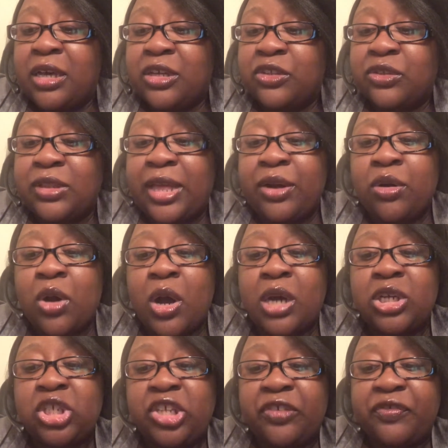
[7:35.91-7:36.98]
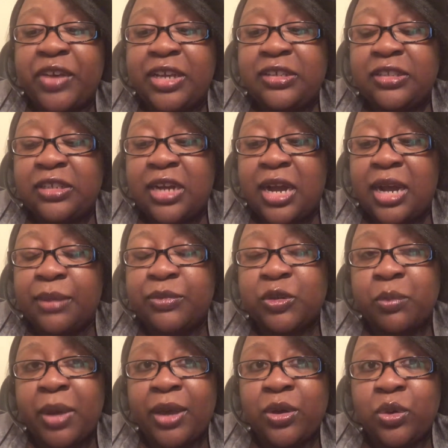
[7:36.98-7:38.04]
So later on, she
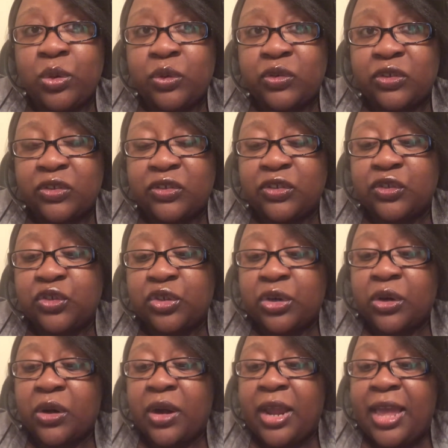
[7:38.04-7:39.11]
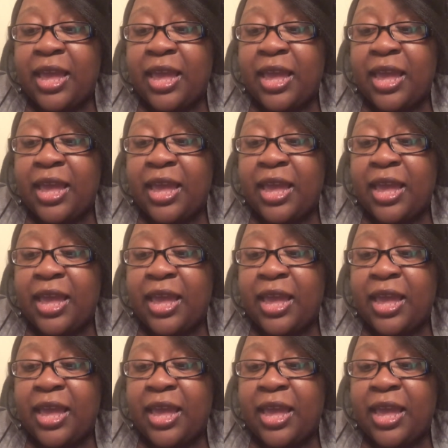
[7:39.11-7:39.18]
FaceTimes Michael's sister.